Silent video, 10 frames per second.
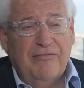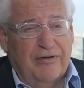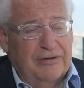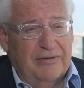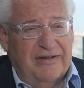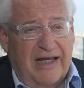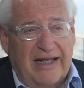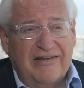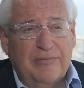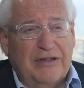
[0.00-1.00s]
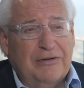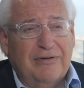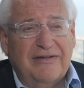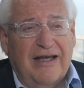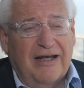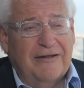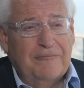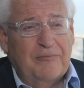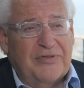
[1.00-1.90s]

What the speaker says: never under attack. It hasn't been under attack